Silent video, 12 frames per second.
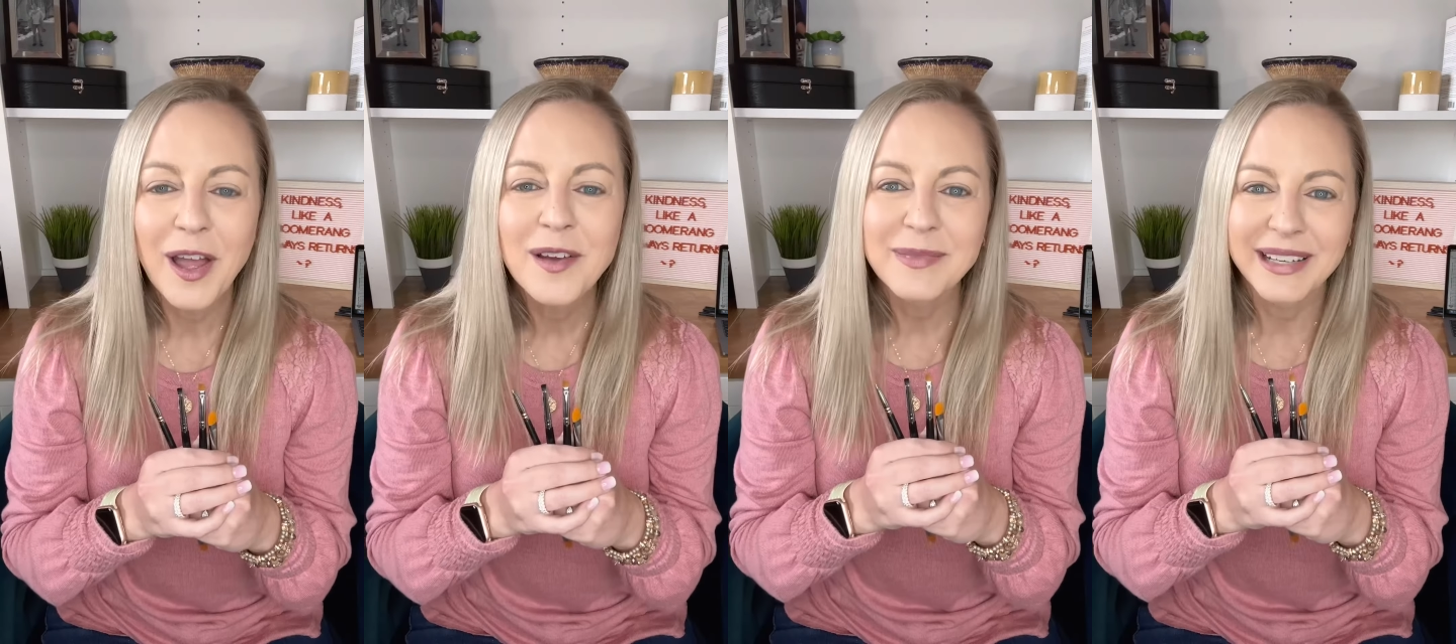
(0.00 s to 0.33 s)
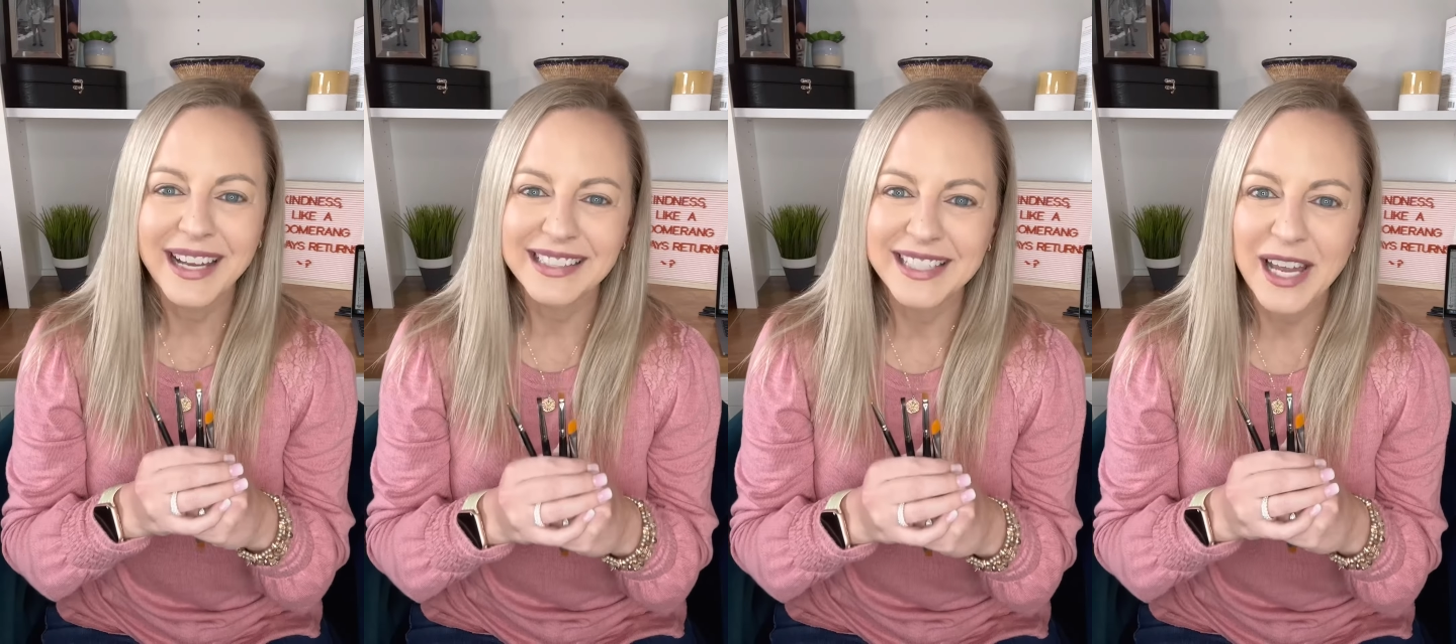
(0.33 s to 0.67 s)

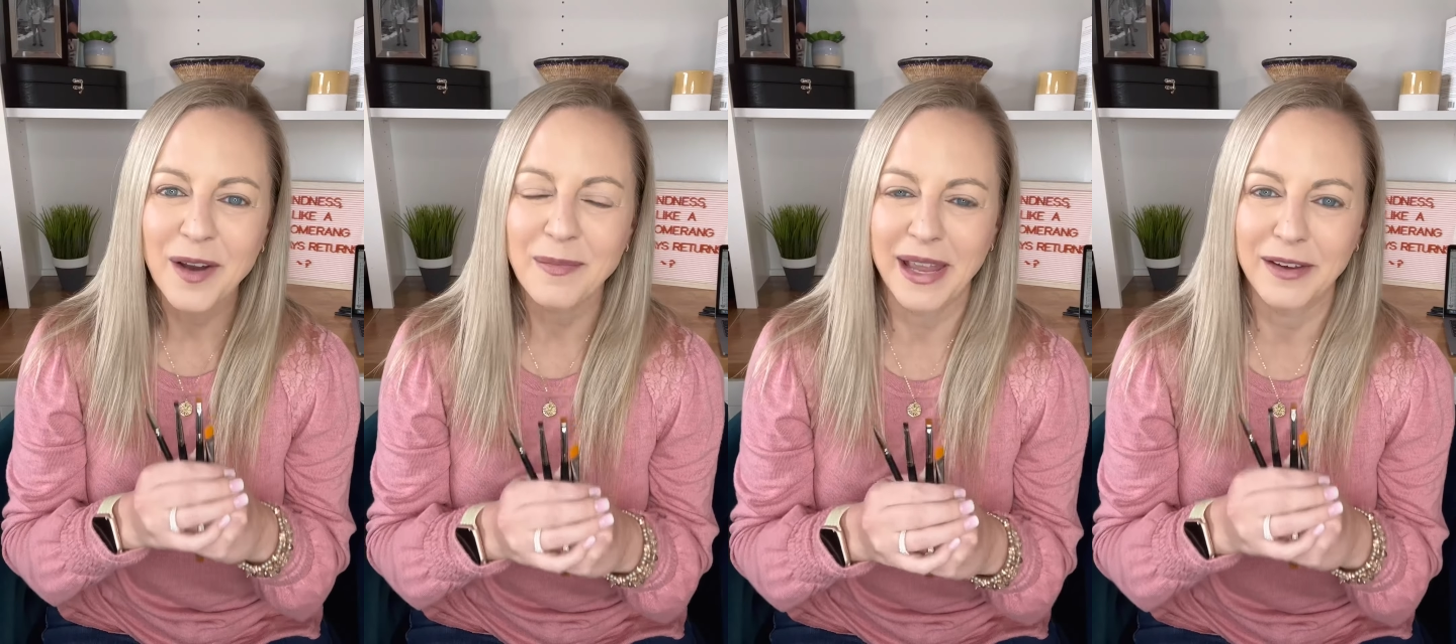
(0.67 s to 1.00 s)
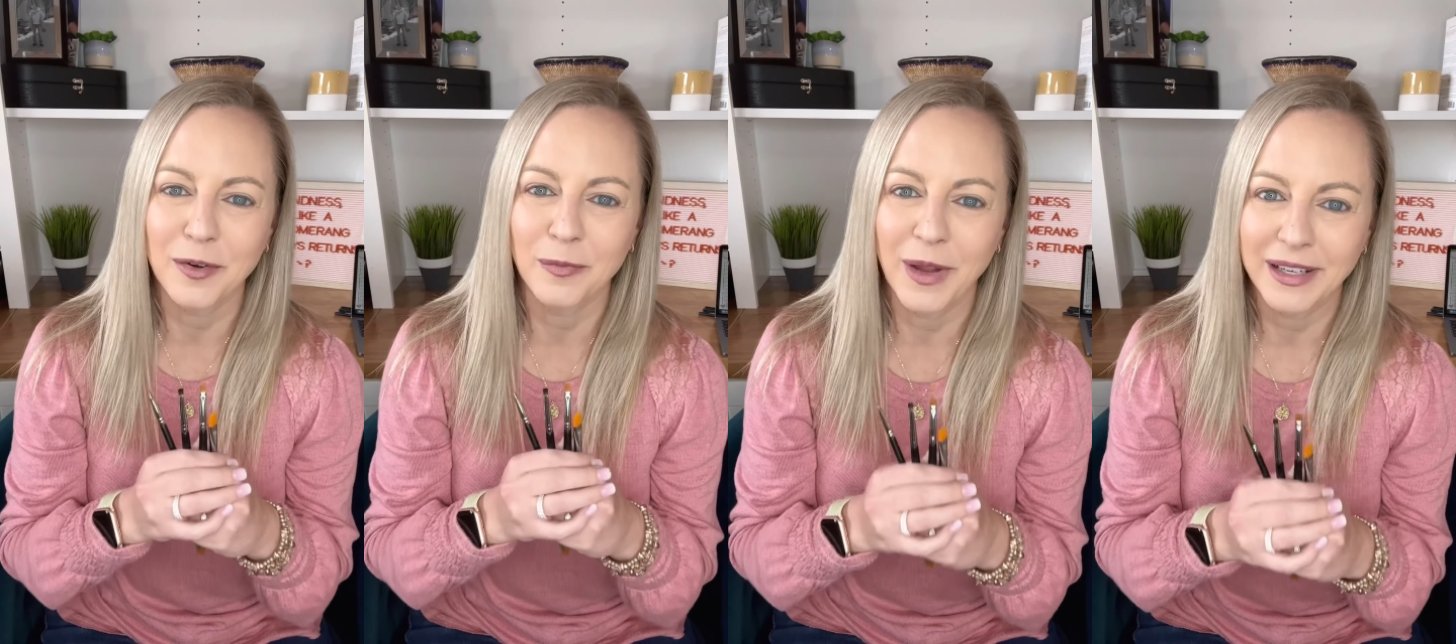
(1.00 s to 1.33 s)
Because they are made
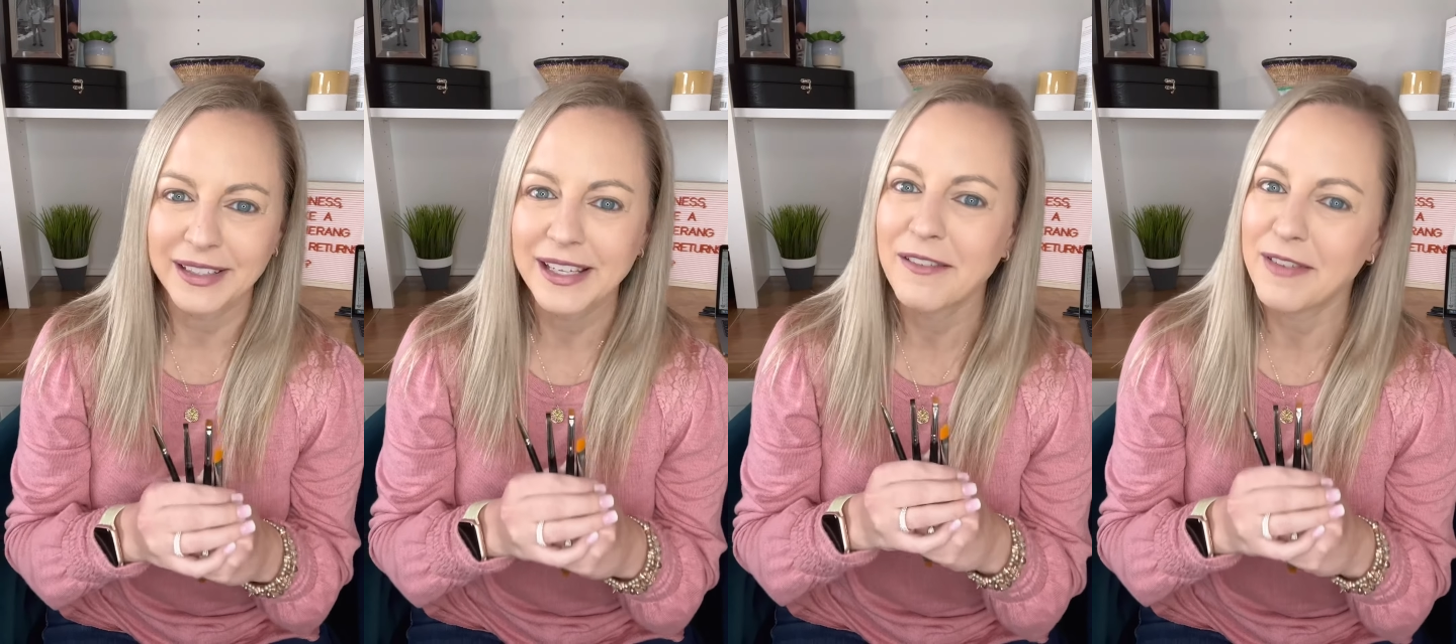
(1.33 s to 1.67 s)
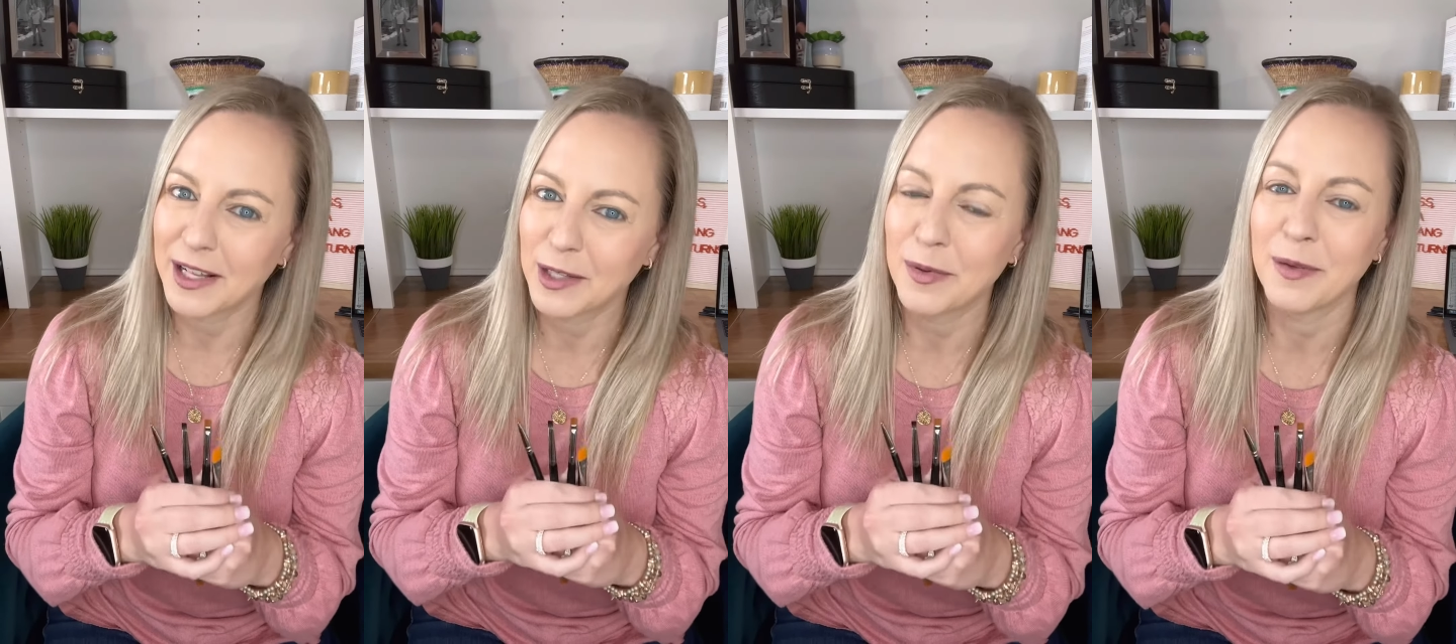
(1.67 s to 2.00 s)
from readily
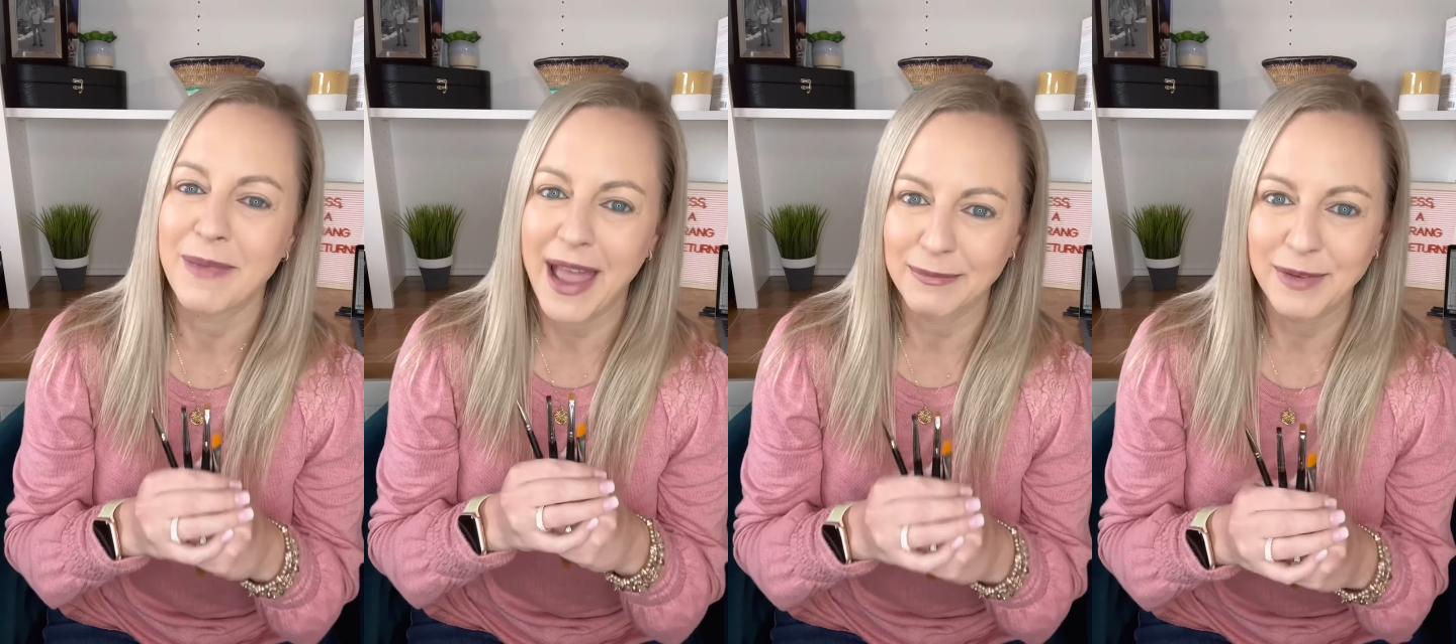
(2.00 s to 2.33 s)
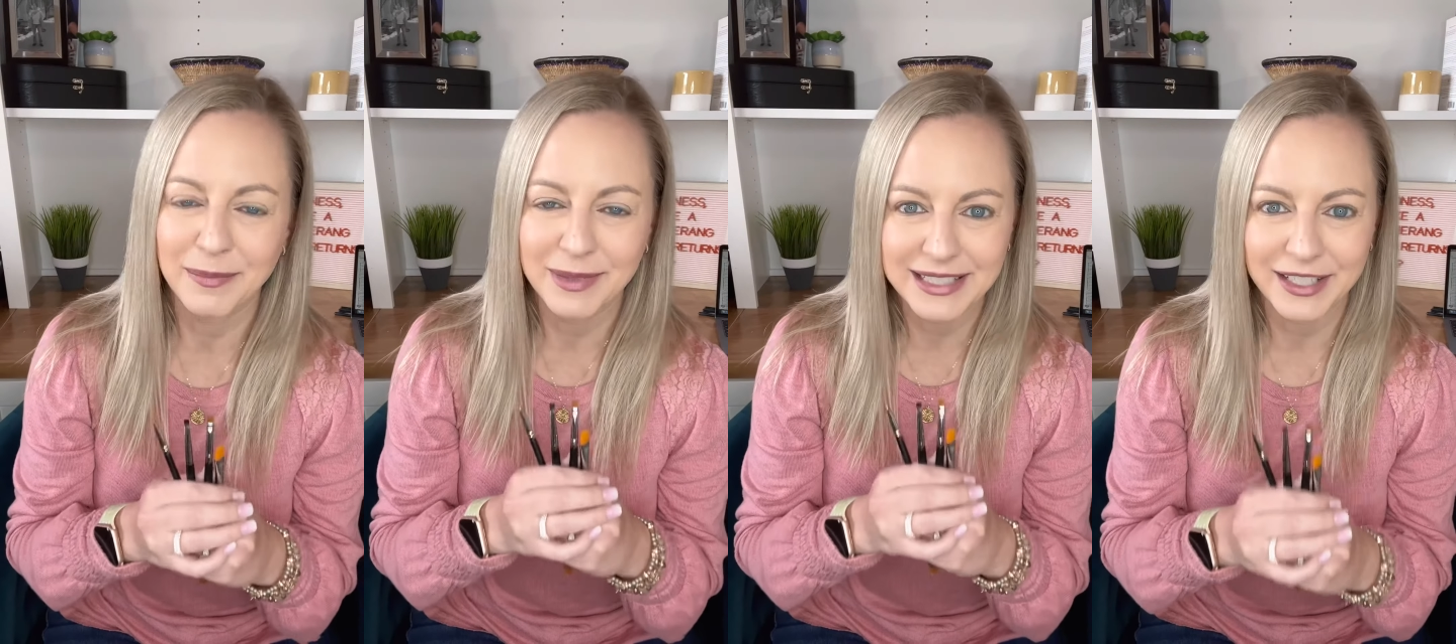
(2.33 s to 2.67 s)
available man-made
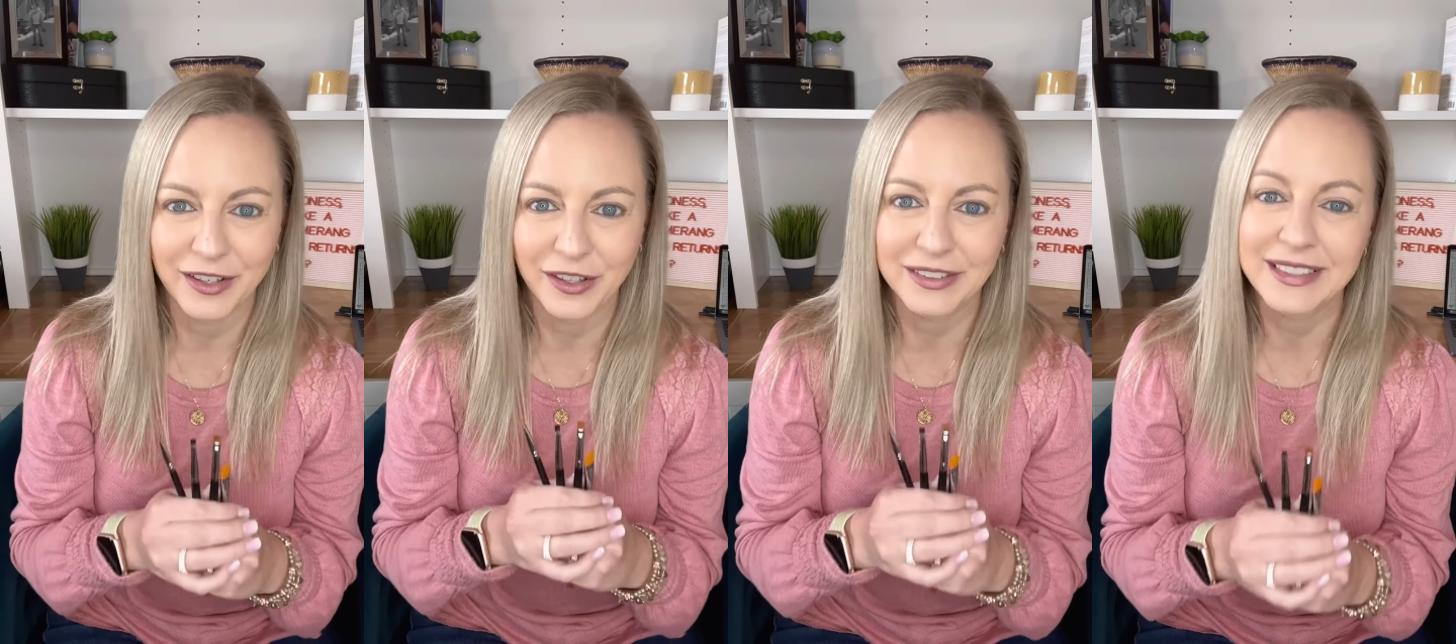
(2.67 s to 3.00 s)
materials,